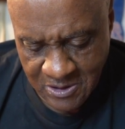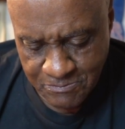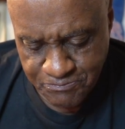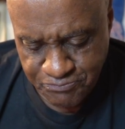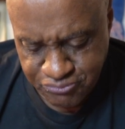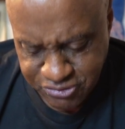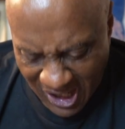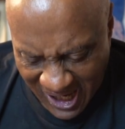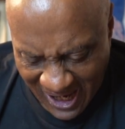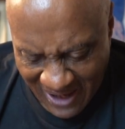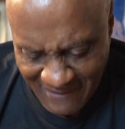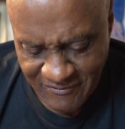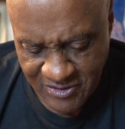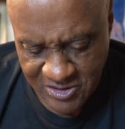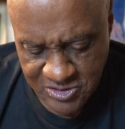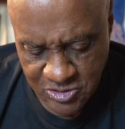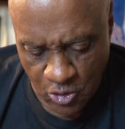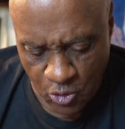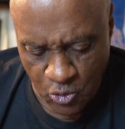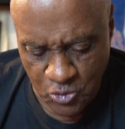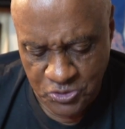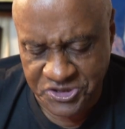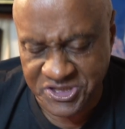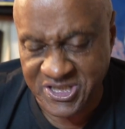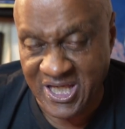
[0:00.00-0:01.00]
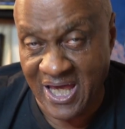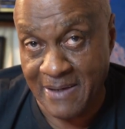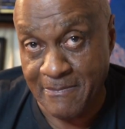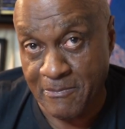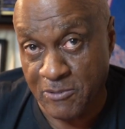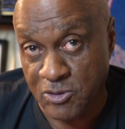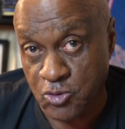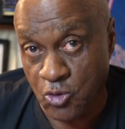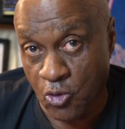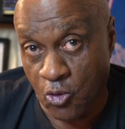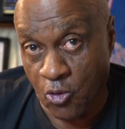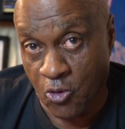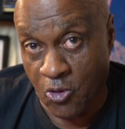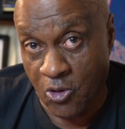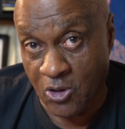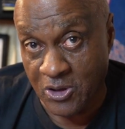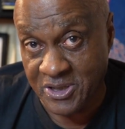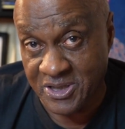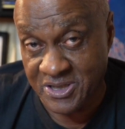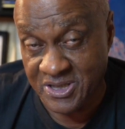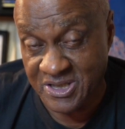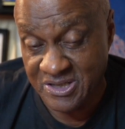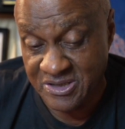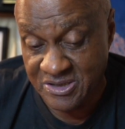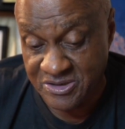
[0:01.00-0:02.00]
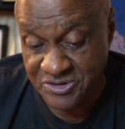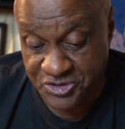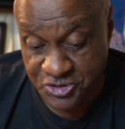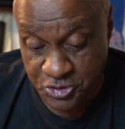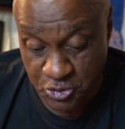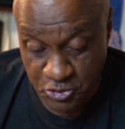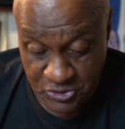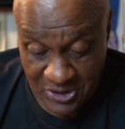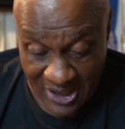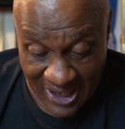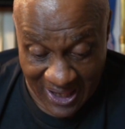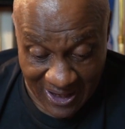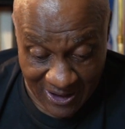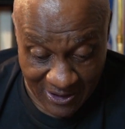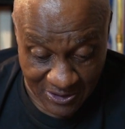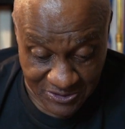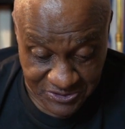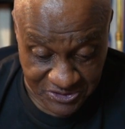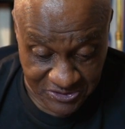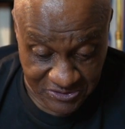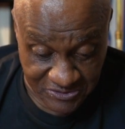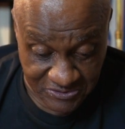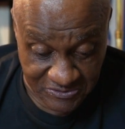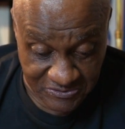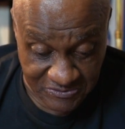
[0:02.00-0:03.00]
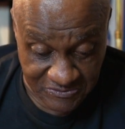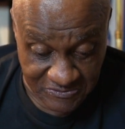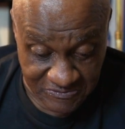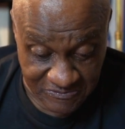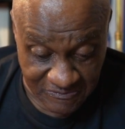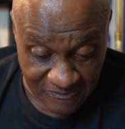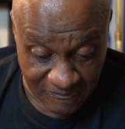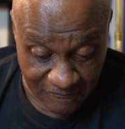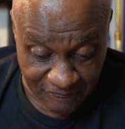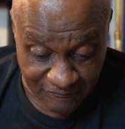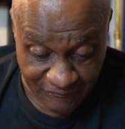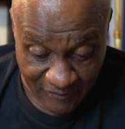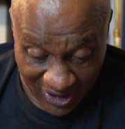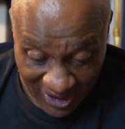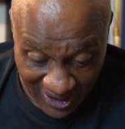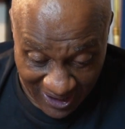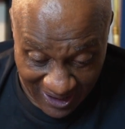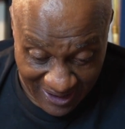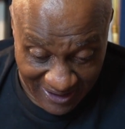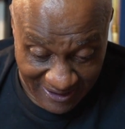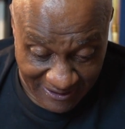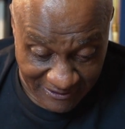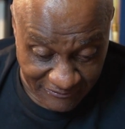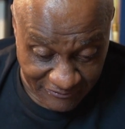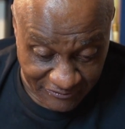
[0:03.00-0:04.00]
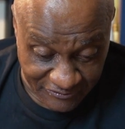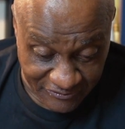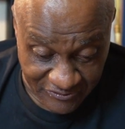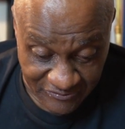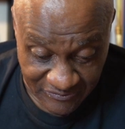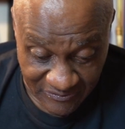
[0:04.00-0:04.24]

Private loans came along in 2005,